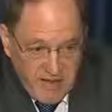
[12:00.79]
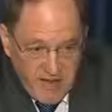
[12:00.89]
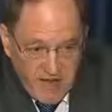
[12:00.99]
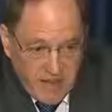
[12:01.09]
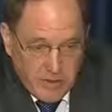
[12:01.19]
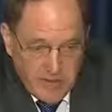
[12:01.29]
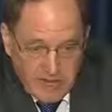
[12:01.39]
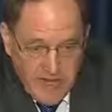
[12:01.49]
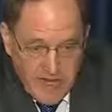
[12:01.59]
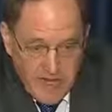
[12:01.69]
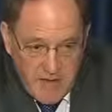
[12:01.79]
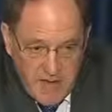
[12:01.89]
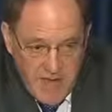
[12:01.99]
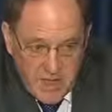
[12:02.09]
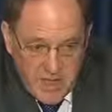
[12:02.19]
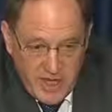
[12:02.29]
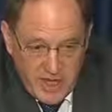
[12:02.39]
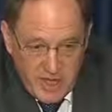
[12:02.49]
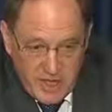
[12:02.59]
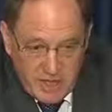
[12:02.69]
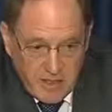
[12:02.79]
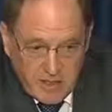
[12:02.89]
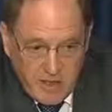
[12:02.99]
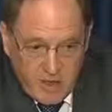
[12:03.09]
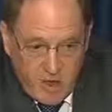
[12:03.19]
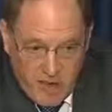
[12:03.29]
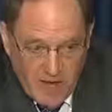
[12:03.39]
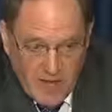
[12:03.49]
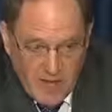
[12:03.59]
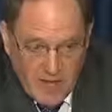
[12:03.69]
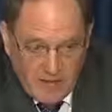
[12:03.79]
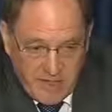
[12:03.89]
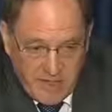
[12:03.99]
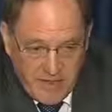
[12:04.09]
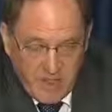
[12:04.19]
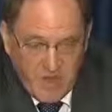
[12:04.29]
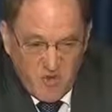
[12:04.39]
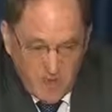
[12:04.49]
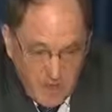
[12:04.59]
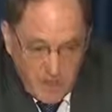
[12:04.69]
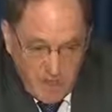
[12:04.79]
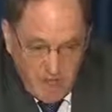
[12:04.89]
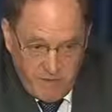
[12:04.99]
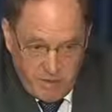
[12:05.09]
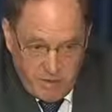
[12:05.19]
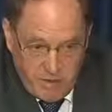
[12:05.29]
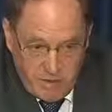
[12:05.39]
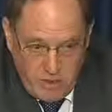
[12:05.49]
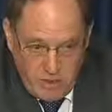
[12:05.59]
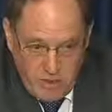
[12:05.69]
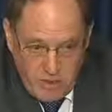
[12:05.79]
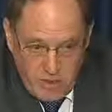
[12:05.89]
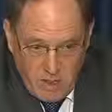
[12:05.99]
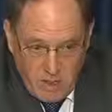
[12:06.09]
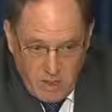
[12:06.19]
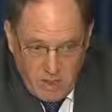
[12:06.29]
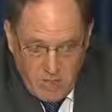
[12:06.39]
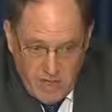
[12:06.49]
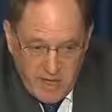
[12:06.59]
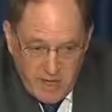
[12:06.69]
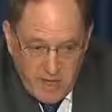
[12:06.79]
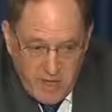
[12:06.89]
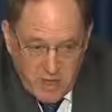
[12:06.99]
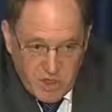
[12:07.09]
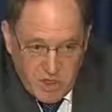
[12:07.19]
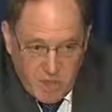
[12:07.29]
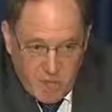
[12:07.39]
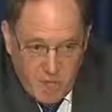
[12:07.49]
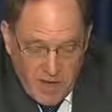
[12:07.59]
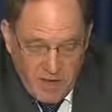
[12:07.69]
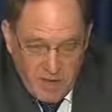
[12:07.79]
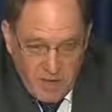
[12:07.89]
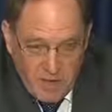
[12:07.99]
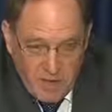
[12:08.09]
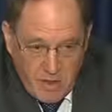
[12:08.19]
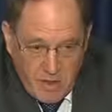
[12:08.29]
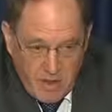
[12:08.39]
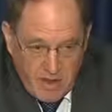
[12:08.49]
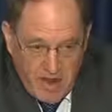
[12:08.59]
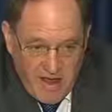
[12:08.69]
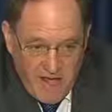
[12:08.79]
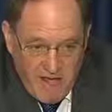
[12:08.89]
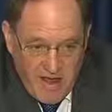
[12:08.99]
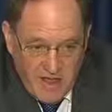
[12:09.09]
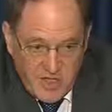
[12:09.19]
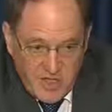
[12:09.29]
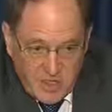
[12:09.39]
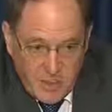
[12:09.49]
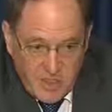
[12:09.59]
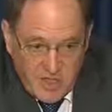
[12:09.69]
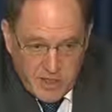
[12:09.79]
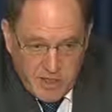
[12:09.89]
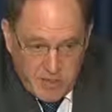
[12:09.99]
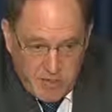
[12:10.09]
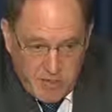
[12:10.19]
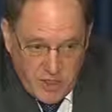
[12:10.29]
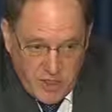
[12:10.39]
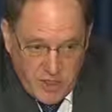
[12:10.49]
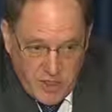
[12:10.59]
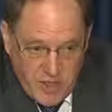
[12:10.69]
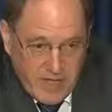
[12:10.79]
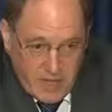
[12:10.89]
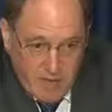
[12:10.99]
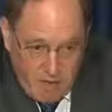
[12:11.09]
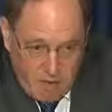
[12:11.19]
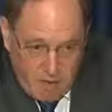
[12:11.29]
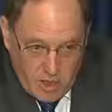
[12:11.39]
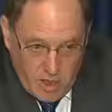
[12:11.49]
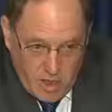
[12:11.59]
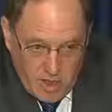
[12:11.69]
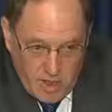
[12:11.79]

they feel that they can manage that, and I think they're correct about that. It's extremely difficult to do. But it's a question of whether you will have a Cypriot situation writ large